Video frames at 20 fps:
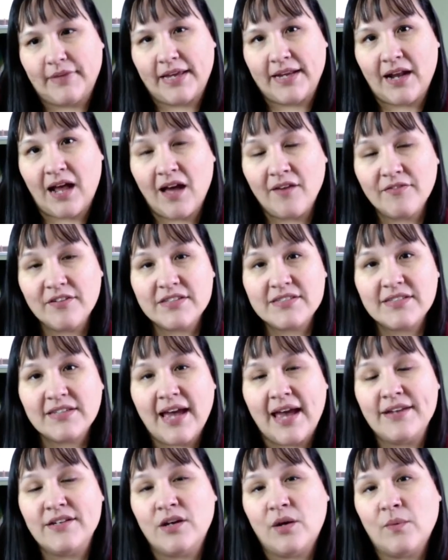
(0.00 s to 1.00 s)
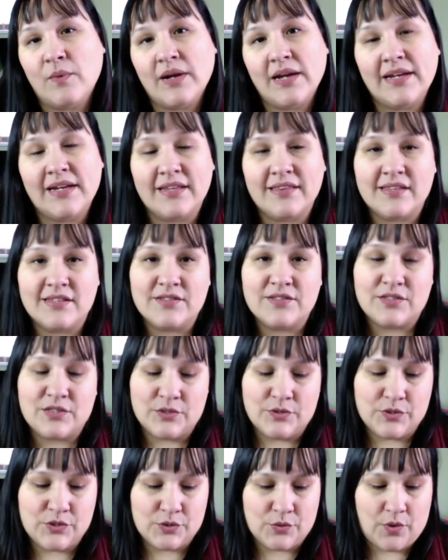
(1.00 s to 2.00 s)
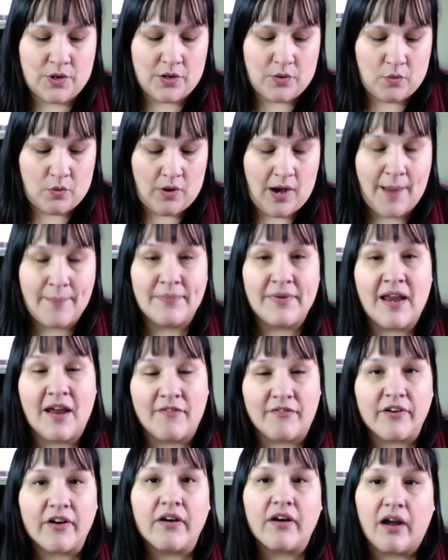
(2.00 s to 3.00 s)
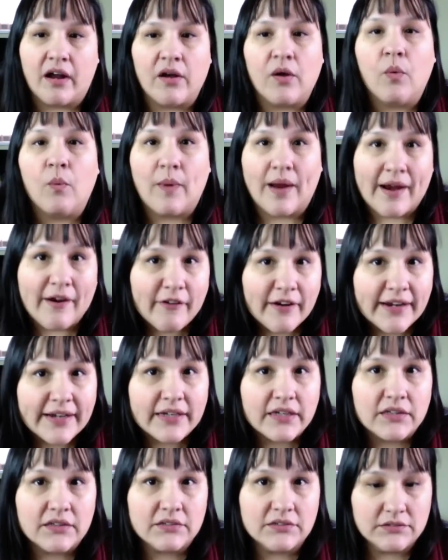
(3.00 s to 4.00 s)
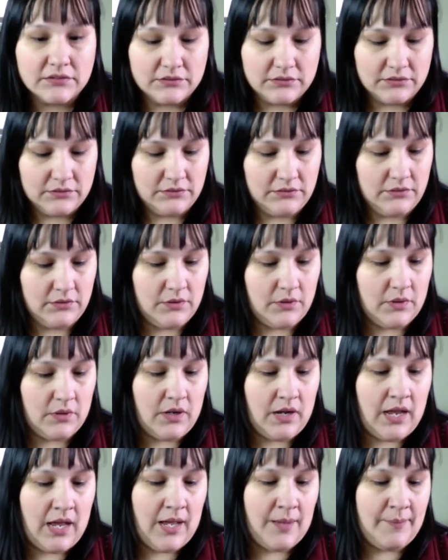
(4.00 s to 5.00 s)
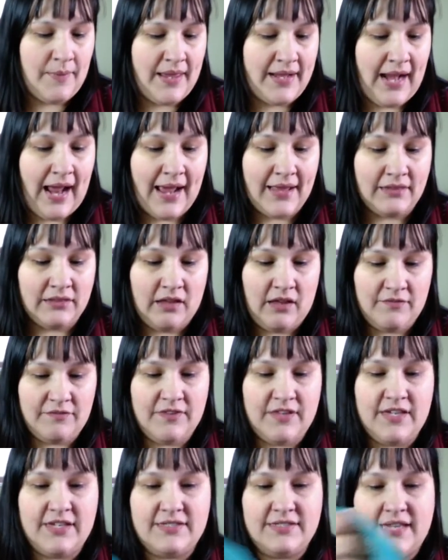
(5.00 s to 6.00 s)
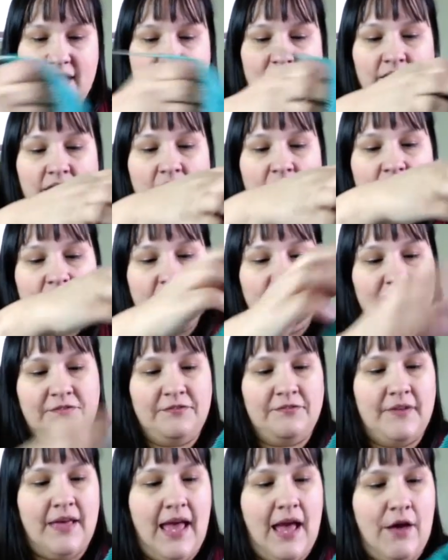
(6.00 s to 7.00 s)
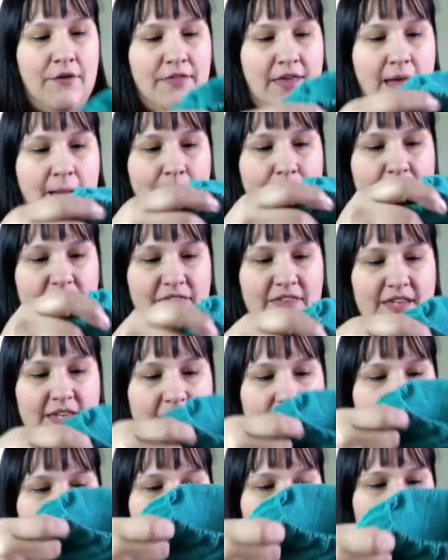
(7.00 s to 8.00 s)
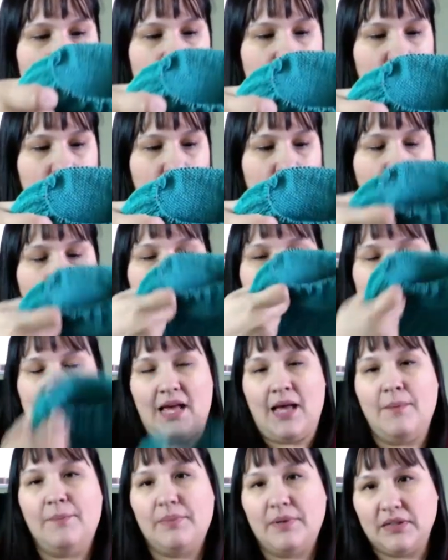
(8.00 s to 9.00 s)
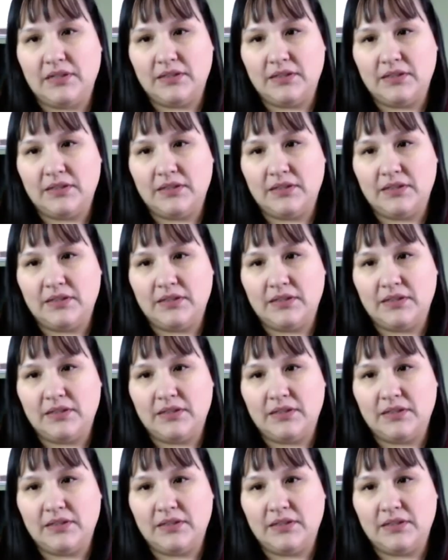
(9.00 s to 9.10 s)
And obviously I don't want to knit this too short or I'm never gonna wear it. And I love this. I love how the hempathy works up.